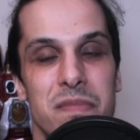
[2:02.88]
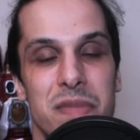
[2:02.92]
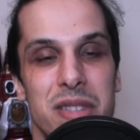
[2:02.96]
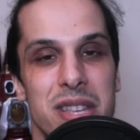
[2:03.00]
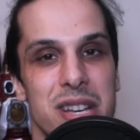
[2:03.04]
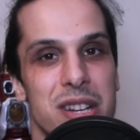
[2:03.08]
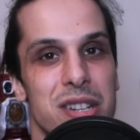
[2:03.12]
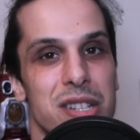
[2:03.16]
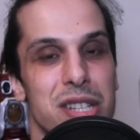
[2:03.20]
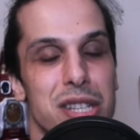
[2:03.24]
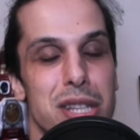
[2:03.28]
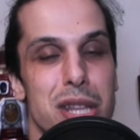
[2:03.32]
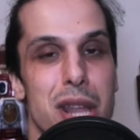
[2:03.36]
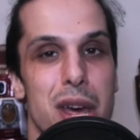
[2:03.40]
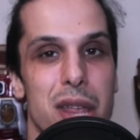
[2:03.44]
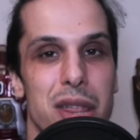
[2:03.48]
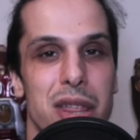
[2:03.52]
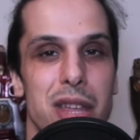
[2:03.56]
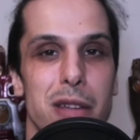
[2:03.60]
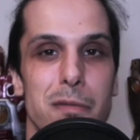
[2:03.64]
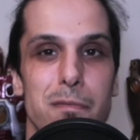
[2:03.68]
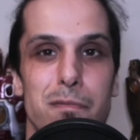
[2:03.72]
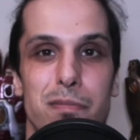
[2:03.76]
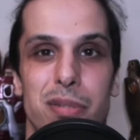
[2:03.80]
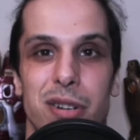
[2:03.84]
there's
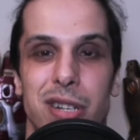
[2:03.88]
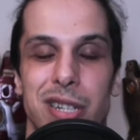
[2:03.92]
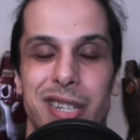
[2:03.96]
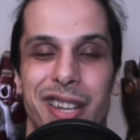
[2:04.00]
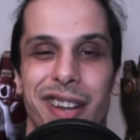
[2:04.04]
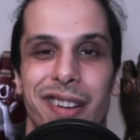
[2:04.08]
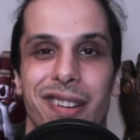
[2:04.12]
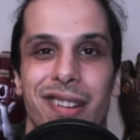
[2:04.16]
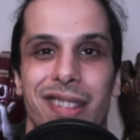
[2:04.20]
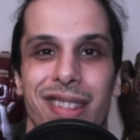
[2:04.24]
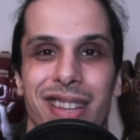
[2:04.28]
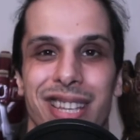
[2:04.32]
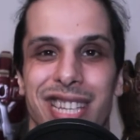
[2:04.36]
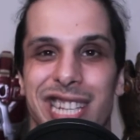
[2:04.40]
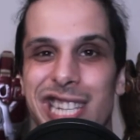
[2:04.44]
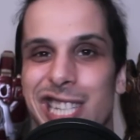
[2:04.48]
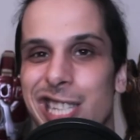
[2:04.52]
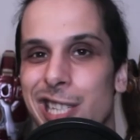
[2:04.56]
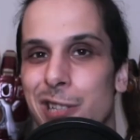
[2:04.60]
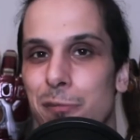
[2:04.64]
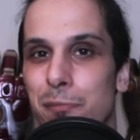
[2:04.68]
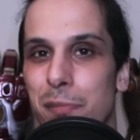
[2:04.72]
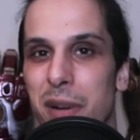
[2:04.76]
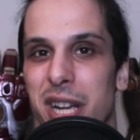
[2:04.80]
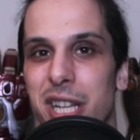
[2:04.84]
nothing particularly
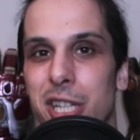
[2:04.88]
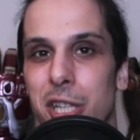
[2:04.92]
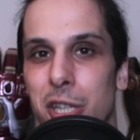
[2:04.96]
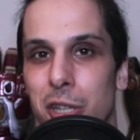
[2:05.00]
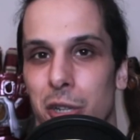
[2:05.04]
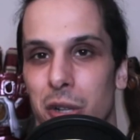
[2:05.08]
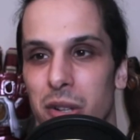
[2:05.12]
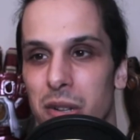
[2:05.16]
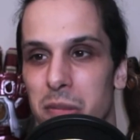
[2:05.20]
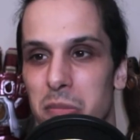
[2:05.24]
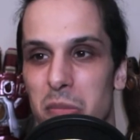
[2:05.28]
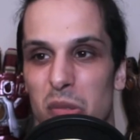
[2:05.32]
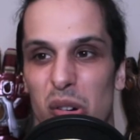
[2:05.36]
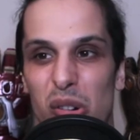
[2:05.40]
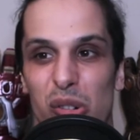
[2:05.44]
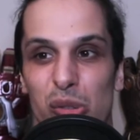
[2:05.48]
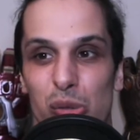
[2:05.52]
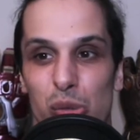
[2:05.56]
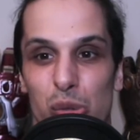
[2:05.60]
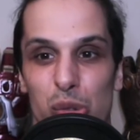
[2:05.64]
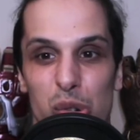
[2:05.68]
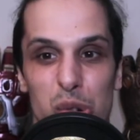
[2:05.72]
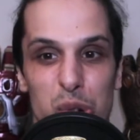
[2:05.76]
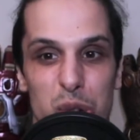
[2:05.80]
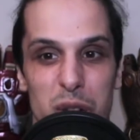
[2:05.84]
special,
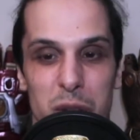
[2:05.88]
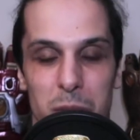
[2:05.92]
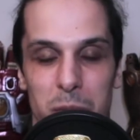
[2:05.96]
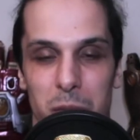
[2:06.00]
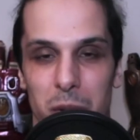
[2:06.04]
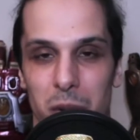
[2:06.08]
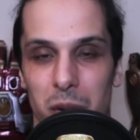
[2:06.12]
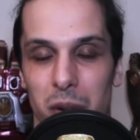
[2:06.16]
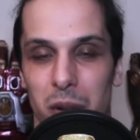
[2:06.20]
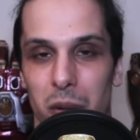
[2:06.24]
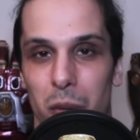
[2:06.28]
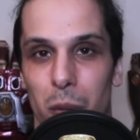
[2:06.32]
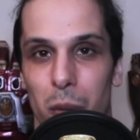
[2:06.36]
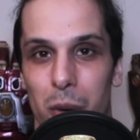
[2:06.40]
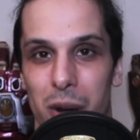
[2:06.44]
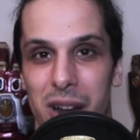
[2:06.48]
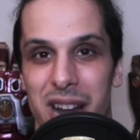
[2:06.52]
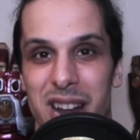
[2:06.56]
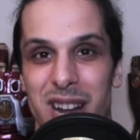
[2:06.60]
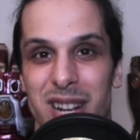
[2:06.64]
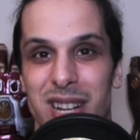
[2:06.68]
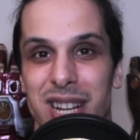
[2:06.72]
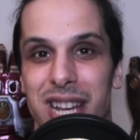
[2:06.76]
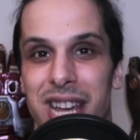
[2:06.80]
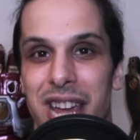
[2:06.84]
rootable, or
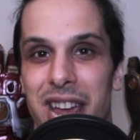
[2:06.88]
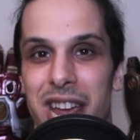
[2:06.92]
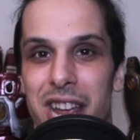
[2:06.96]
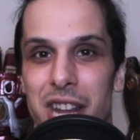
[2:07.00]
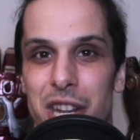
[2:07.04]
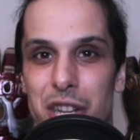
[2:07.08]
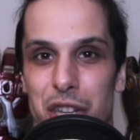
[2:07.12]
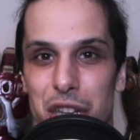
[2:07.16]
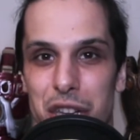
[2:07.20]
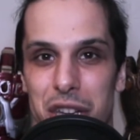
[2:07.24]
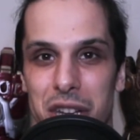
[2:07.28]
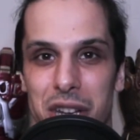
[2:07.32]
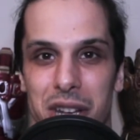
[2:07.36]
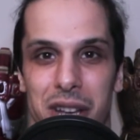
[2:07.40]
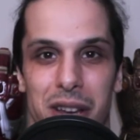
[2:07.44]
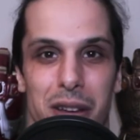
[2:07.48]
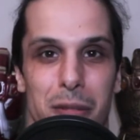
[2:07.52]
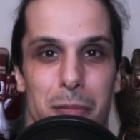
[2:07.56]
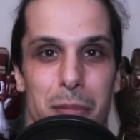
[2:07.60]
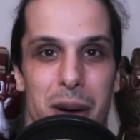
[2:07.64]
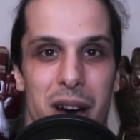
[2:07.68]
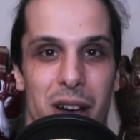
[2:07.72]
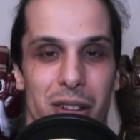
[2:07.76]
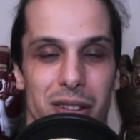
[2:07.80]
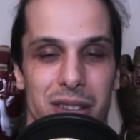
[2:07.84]
engaging
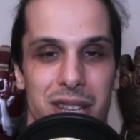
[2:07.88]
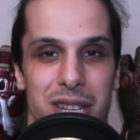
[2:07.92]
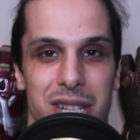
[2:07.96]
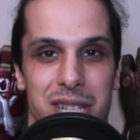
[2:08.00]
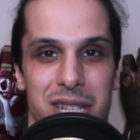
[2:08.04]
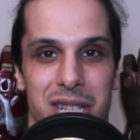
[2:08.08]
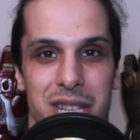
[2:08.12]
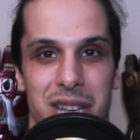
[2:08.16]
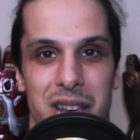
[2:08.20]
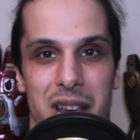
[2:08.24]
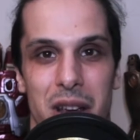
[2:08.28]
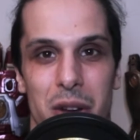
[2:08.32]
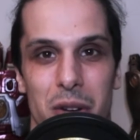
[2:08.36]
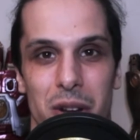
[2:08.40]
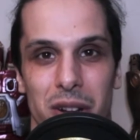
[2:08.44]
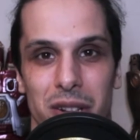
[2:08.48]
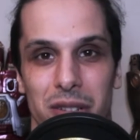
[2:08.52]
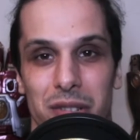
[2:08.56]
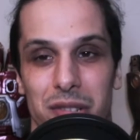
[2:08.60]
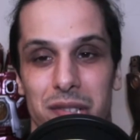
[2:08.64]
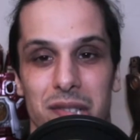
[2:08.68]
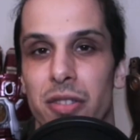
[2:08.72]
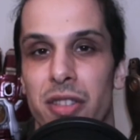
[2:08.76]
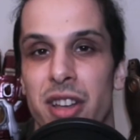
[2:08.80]
about this character.